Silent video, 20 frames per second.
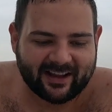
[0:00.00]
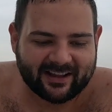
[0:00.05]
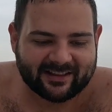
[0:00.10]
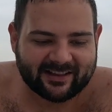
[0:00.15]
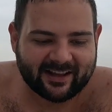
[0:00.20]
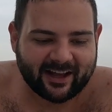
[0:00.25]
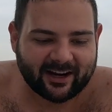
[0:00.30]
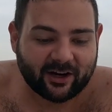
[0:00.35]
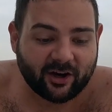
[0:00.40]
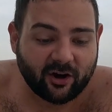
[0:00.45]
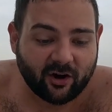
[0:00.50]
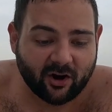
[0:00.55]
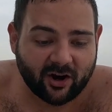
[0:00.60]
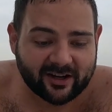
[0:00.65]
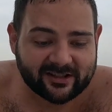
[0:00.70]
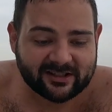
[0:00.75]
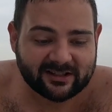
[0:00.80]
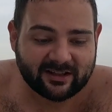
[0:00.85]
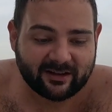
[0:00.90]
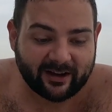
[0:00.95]
and are
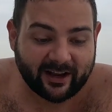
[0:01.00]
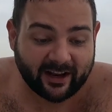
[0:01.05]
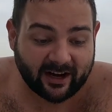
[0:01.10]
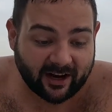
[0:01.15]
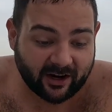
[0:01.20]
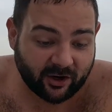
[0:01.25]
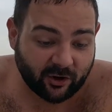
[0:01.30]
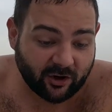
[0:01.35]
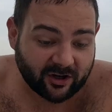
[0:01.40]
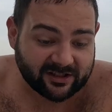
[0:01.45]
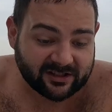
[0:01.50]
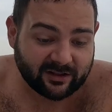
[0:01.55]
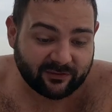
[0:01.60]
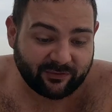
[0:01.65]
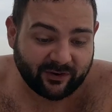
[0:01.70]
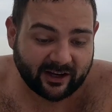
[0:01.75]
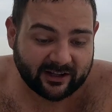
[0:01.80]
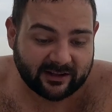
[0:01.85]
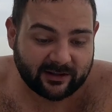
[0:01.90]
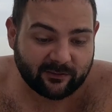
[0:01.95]
a
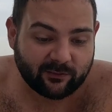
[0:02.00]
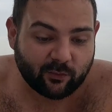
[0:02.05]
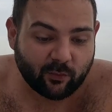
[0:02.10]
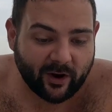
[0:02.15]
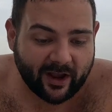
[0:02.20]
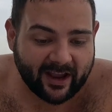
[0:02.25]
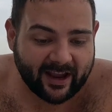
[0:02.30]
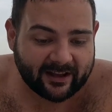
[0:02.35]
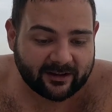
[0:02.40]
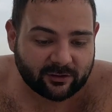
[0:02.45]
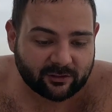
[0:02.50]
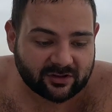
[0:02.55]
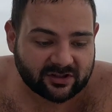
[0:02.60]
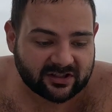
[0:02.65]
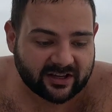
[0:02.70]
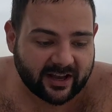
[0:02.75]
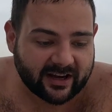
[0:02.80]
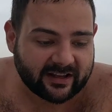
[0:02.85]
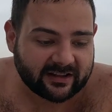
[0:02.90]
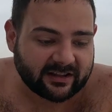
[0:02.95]
cost-effective way to
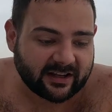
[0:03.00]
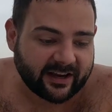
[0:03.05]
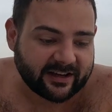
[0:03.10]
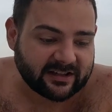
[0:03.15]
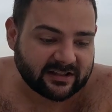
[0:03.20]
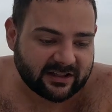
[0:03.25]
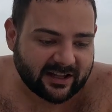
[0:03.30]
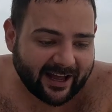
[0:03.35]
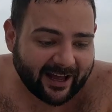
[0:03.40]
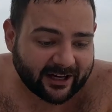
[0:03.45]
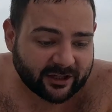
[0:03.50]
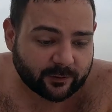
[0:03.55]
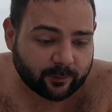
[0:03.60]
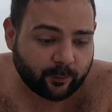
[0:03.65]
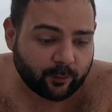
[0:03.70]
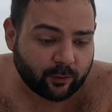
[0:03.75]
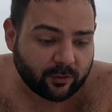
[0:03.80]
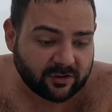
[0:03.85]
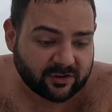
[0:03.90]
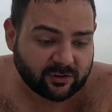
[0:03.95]
sanitize large
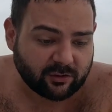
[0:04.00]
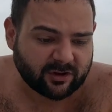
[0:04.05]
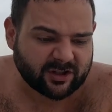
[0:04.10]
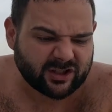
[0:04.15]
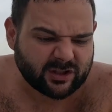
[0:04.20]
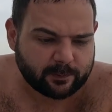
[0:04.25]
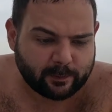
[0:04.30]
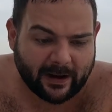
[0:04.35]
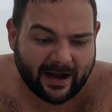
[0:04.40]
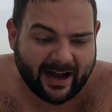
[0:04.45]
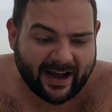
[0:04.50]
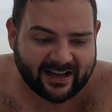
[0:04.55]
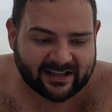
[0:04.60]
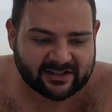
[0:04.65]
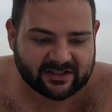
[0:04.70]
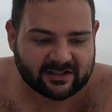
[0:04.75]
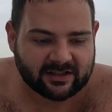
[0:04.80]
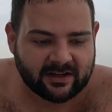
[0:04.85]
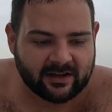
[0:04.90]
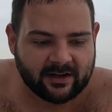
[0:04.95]
pools or spas.